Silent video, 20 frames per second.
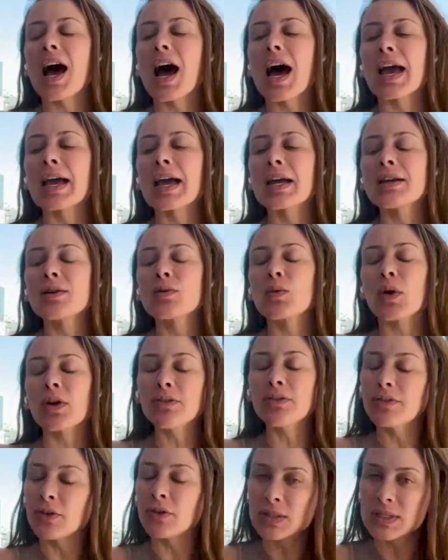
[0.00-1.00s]
I
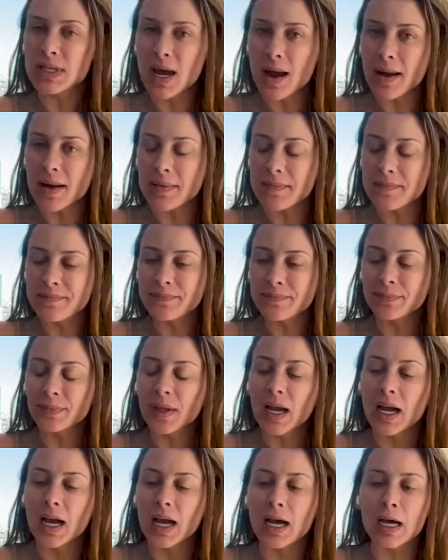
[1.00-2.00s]
work full time
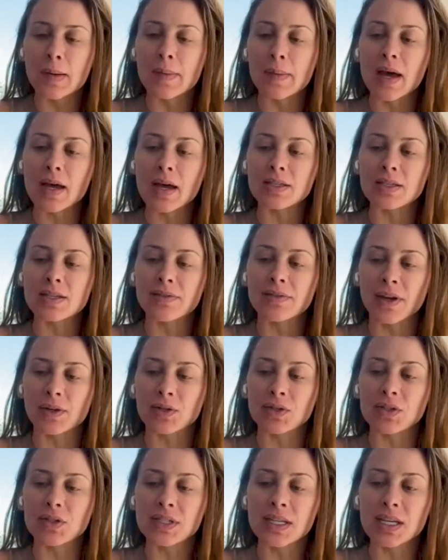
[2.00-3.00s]
as the
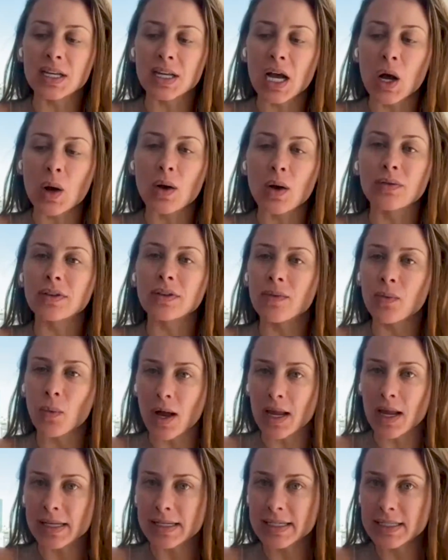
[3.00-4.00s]
founder CEO of Love
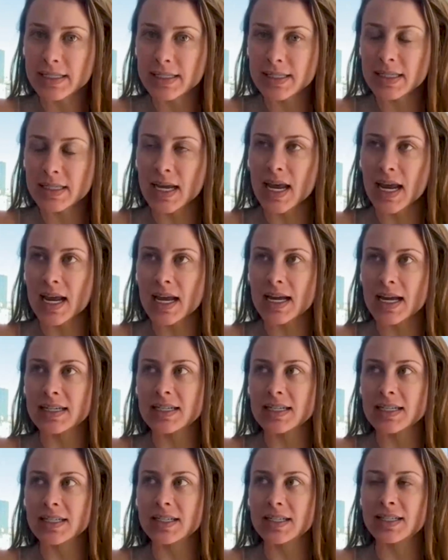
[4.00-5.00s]
Wellness.
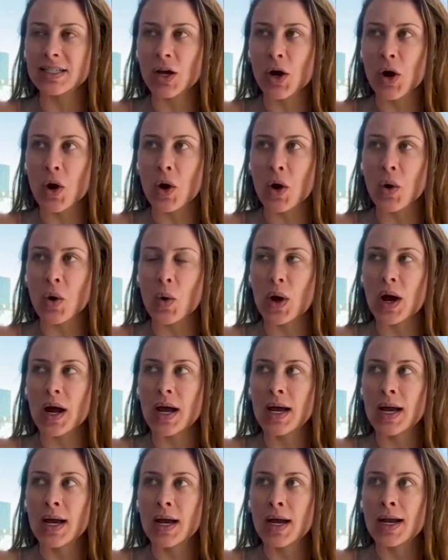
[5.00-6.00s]
And so,
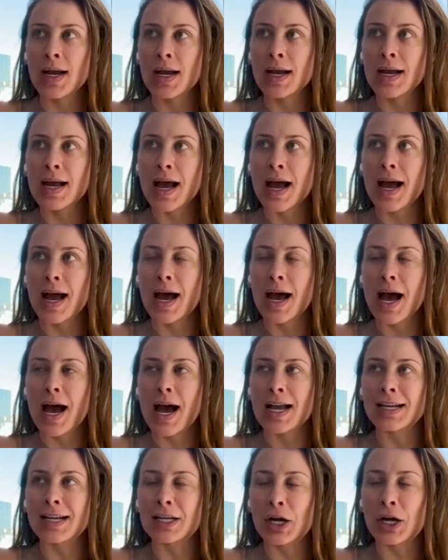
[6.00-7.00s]

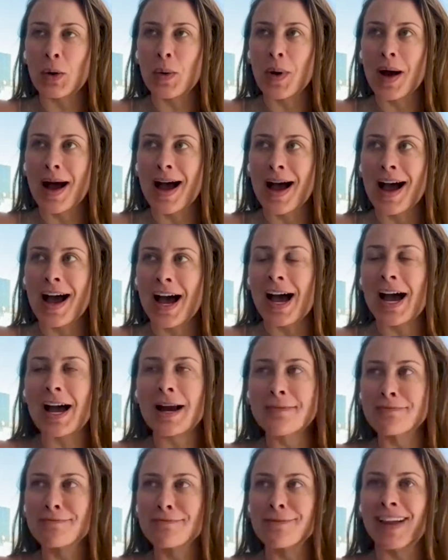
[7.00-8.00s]
you know,
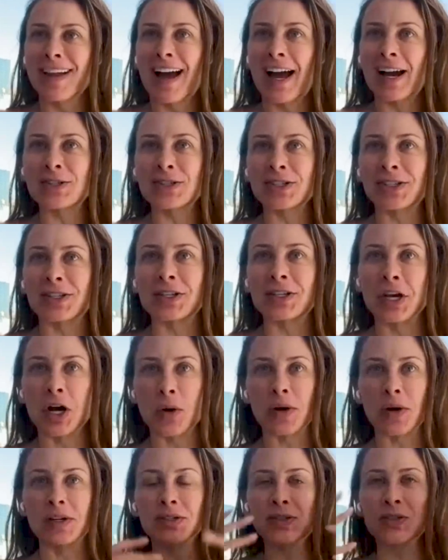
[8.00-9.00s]
I'm actually
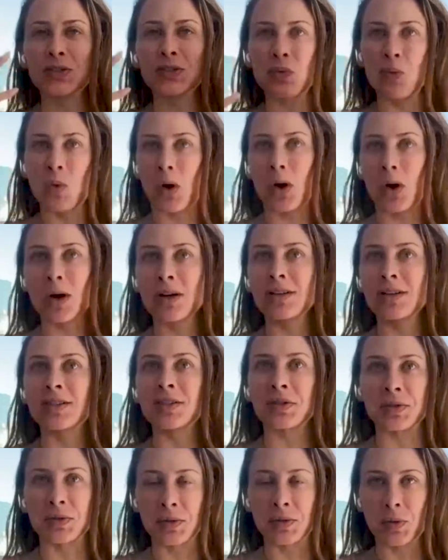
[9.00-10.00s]
going to work
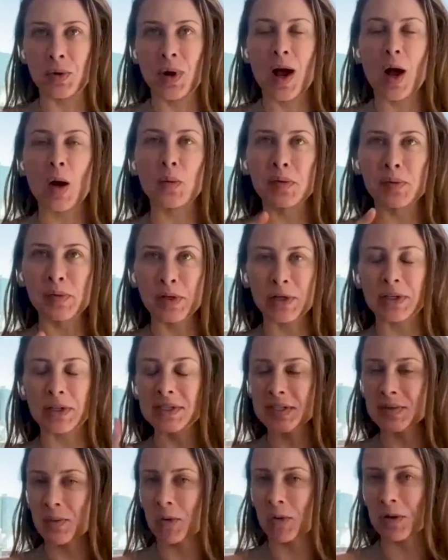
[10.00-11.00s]
to help build
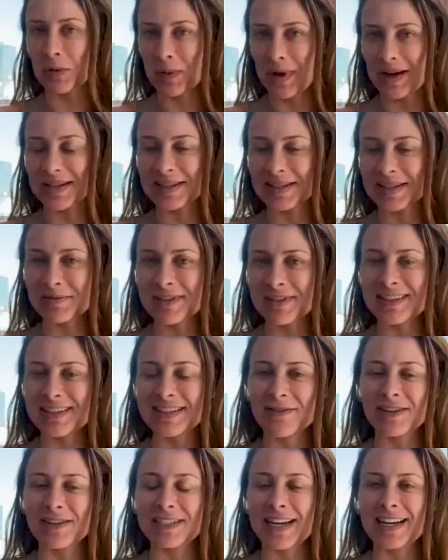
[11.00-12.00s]
and support a wellness business
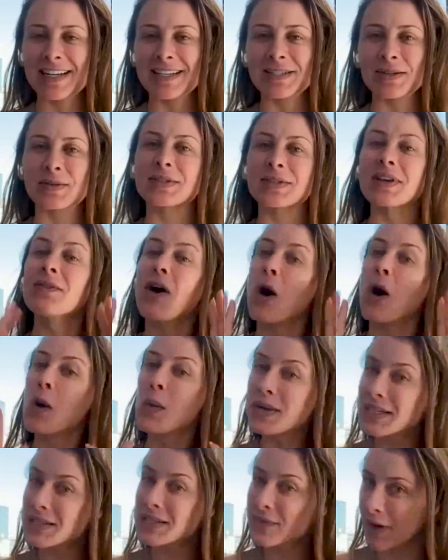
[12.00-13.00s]
every day. And so it's
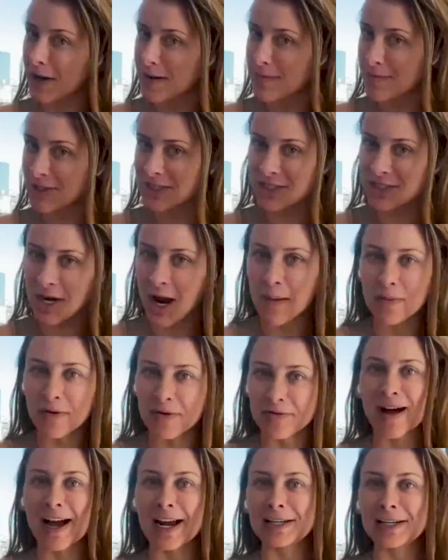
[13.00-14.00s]
always very much top of
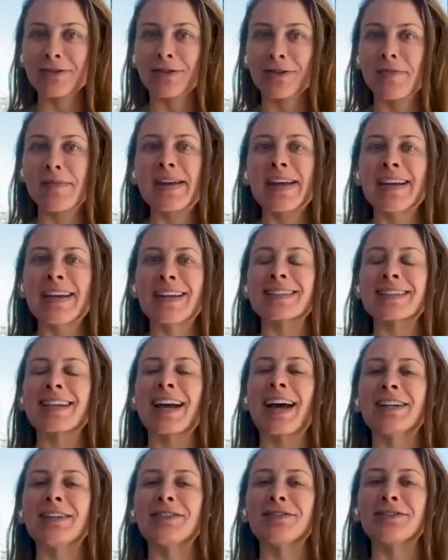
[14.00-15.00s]
mind for me. It's
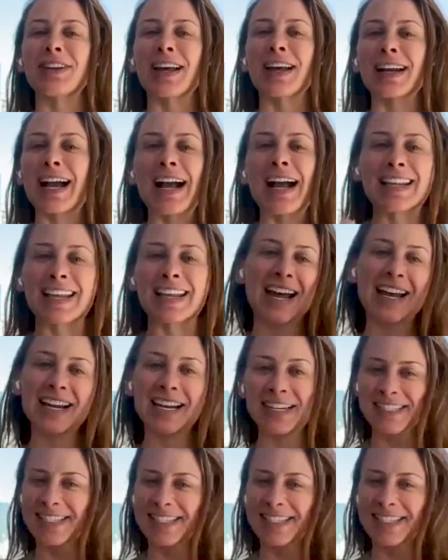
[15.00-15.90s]
kind of like I can't